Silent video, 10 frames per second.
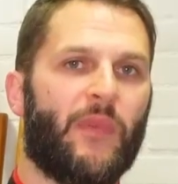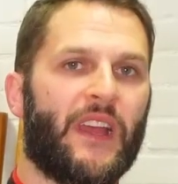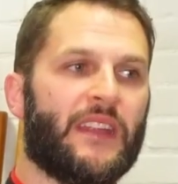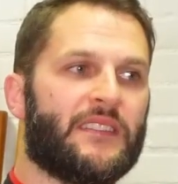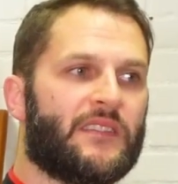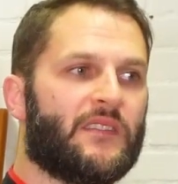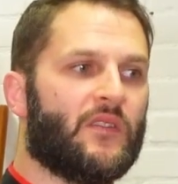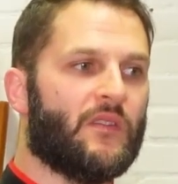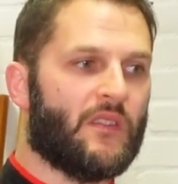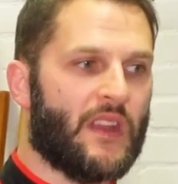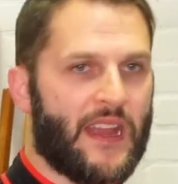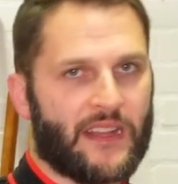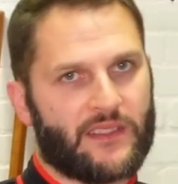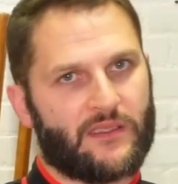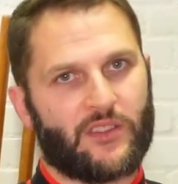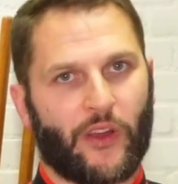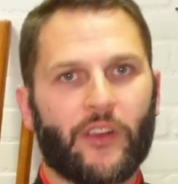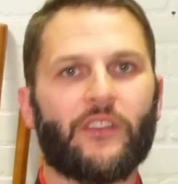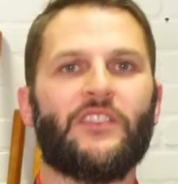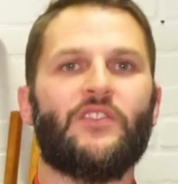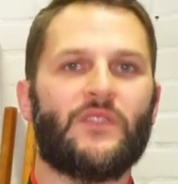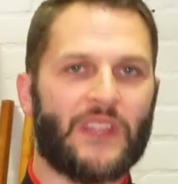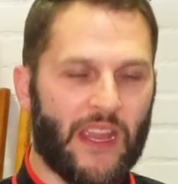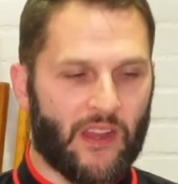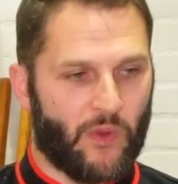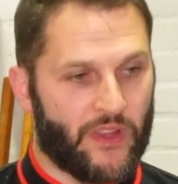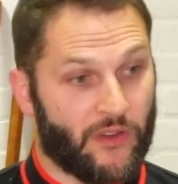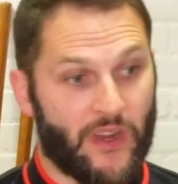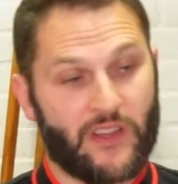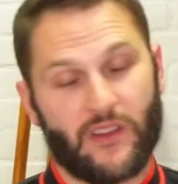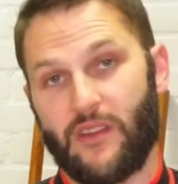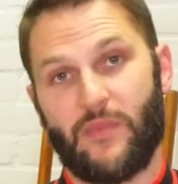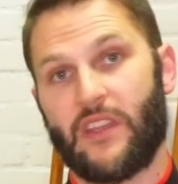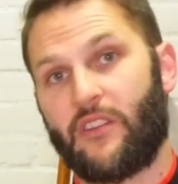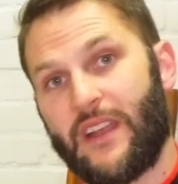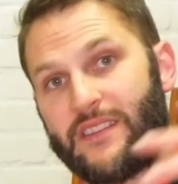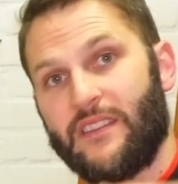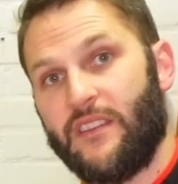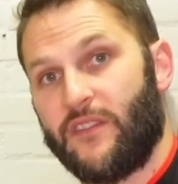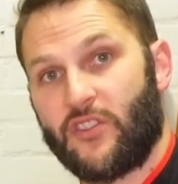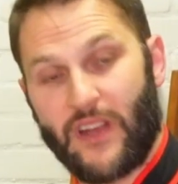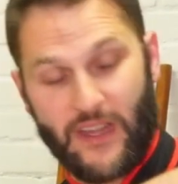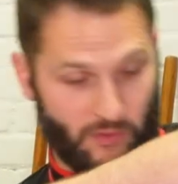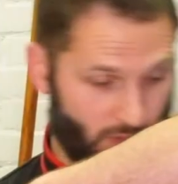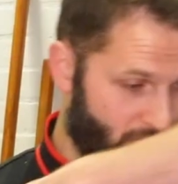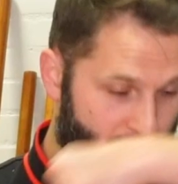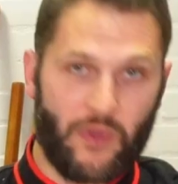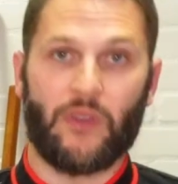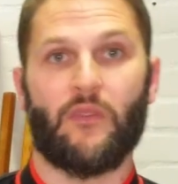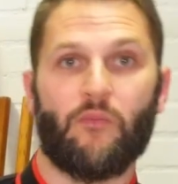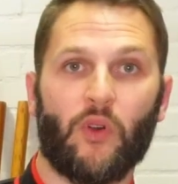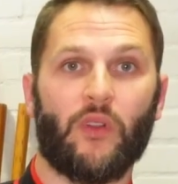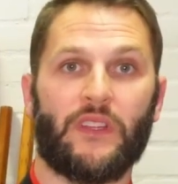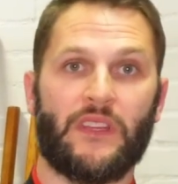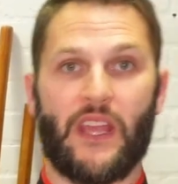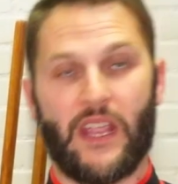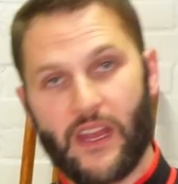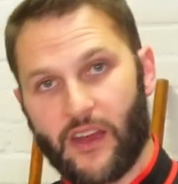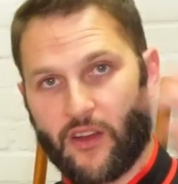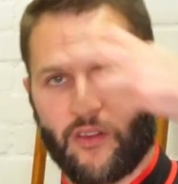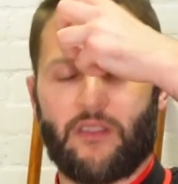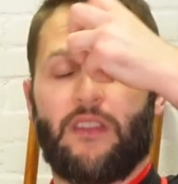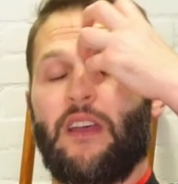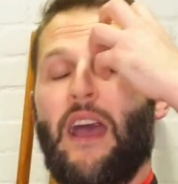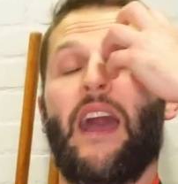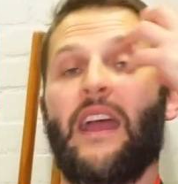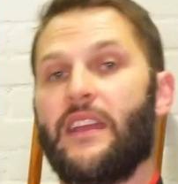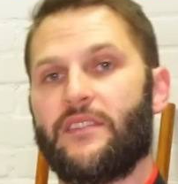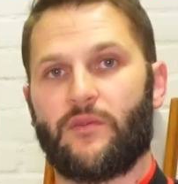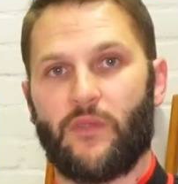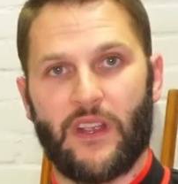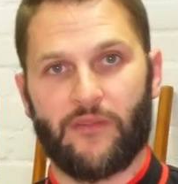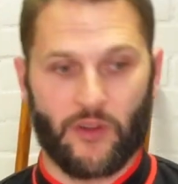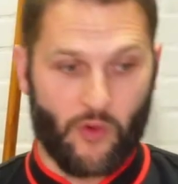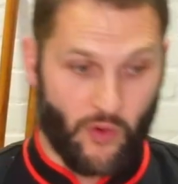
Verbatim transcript: But the next turn that you take, whether or not you're going to be aggressive and try to rip and pull at the hair or the eyes or whatever,